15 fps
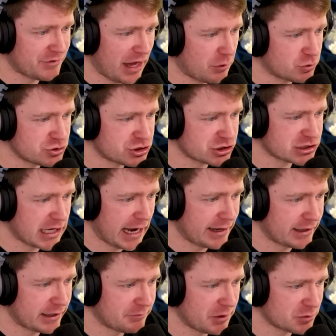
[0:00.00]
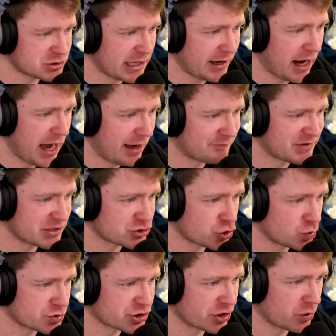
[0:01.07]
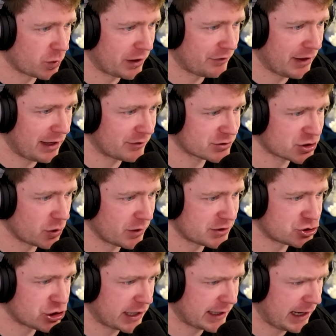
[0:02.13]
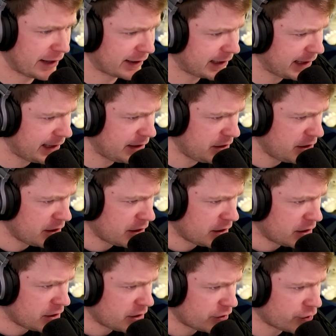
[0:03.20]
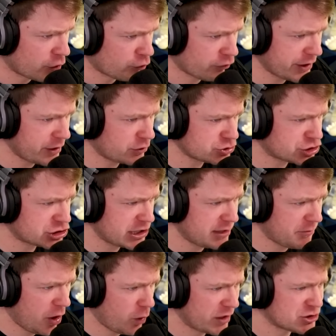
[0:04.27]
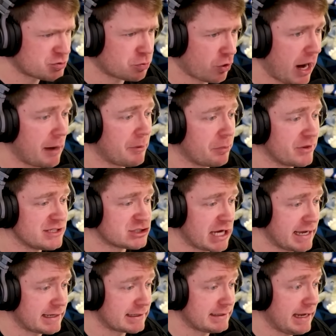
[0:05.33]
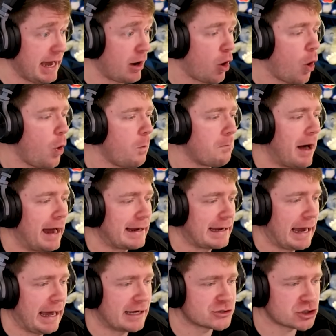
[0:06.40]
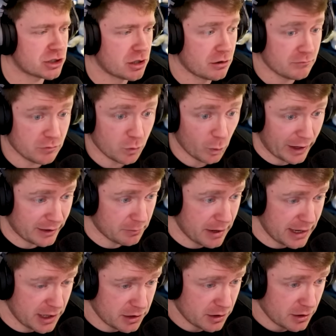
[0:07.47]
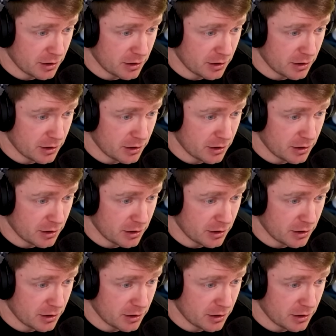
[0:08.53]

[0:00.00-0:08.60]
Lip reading: that was just kind of, it was kind of obvious who was going to win that. Let's go ahead and check it out again. The real Shimo is probably taken down. Oh, my gosh. Wait a minute.